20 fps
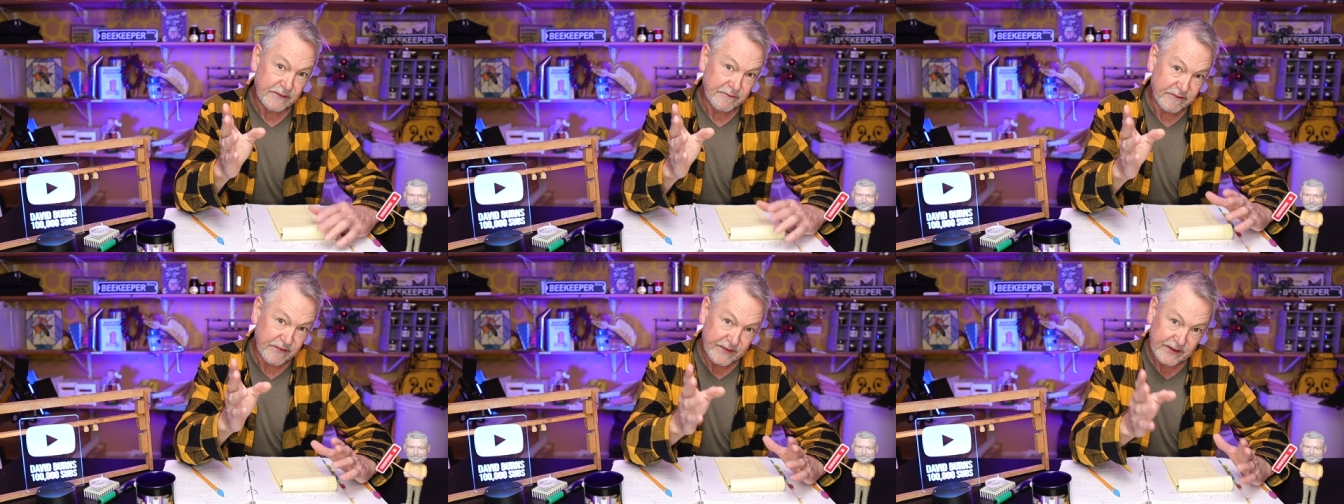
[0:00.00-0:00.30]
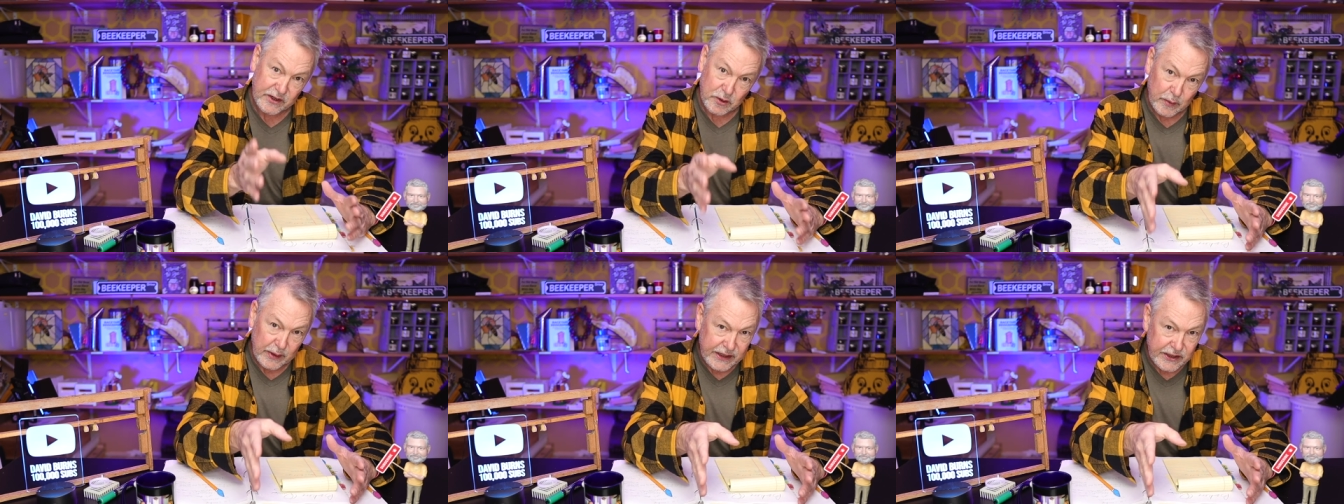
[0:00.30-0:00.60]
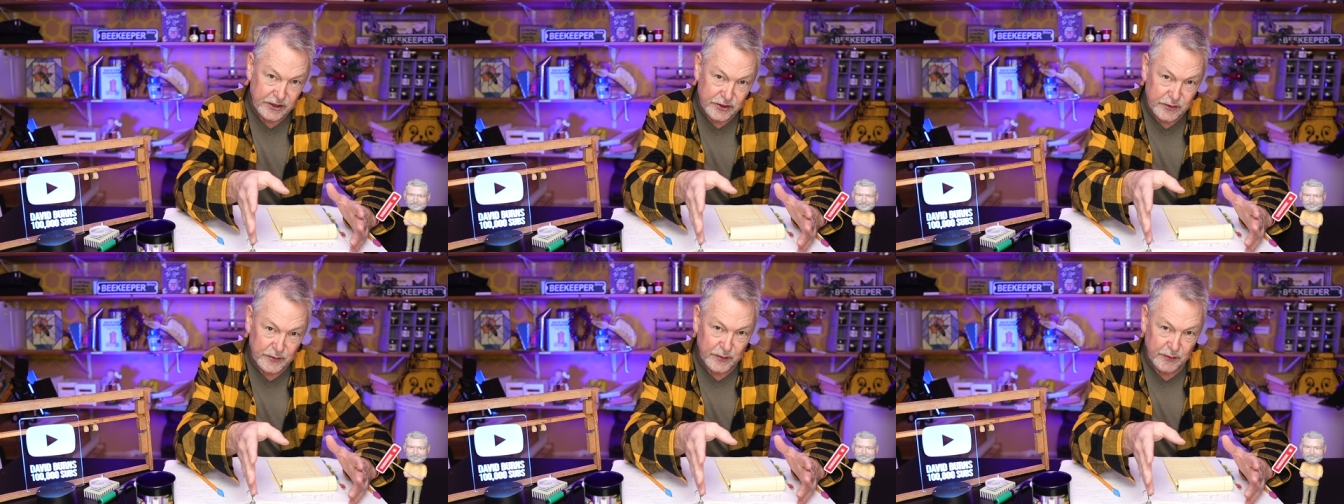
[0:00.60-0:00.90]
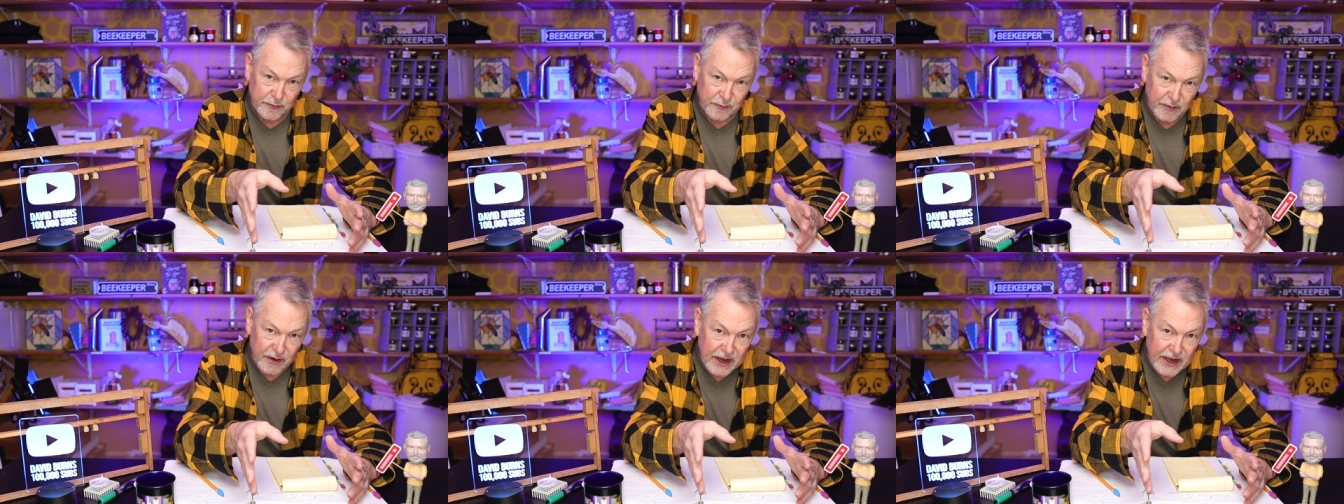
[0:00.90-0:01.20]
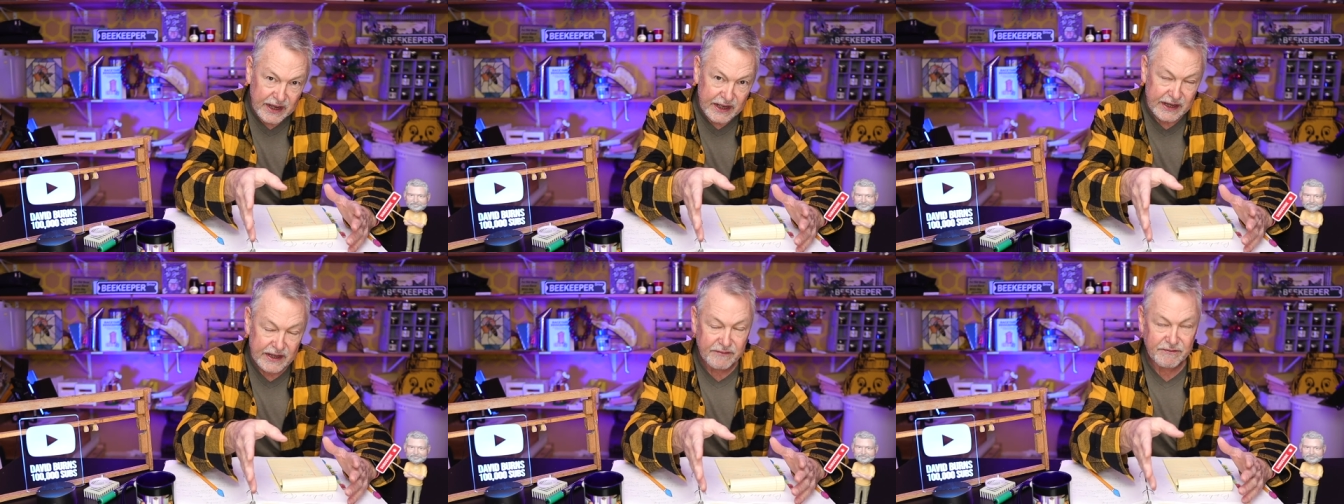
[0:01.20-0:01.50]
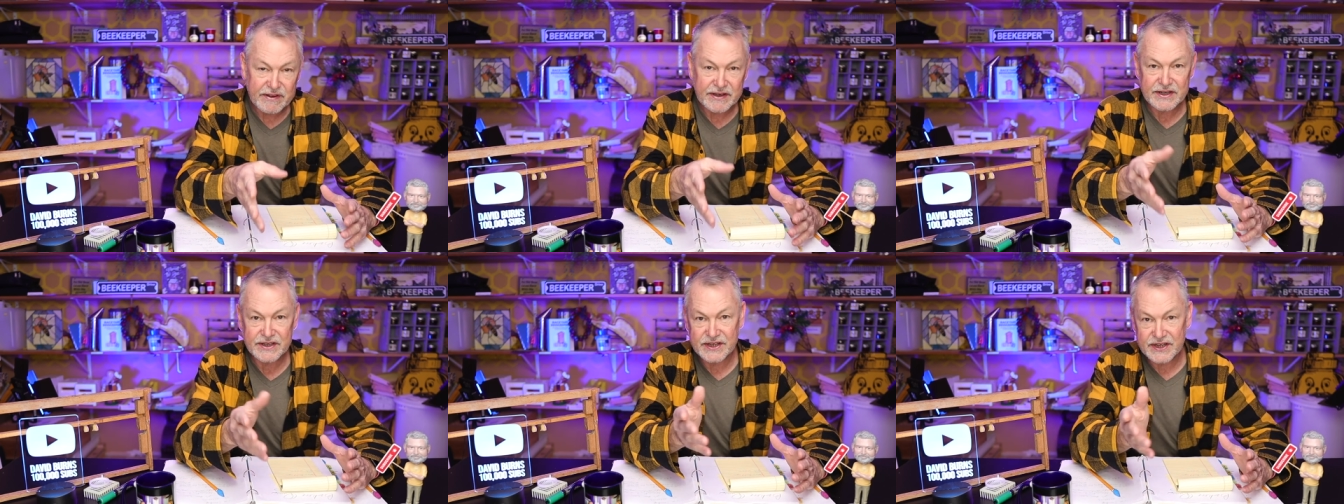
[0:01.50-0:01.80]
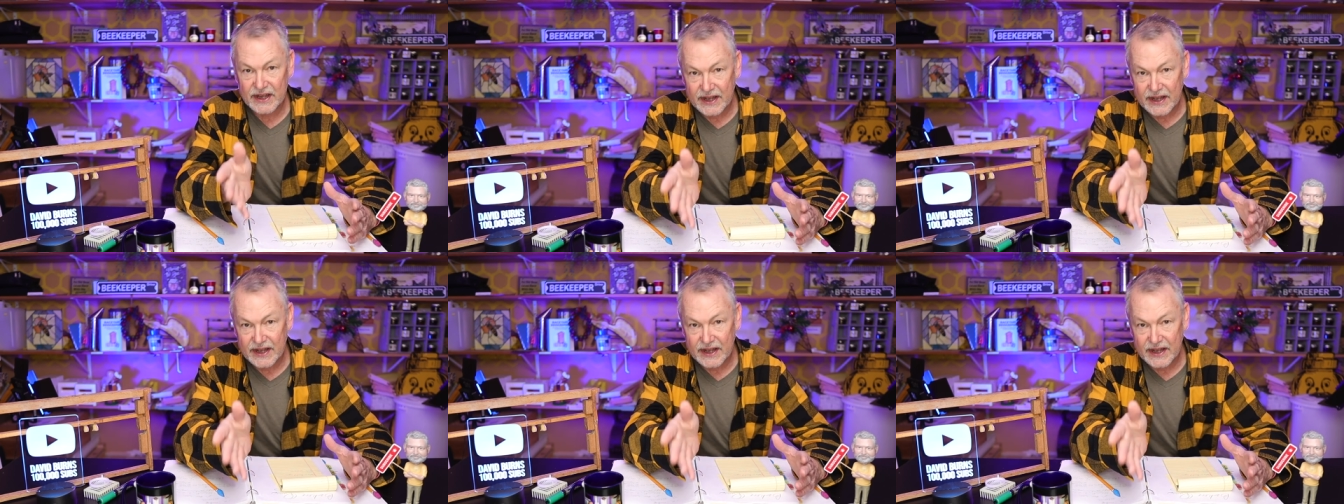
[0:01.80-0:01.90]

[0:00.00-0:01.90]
for the queen to arrive and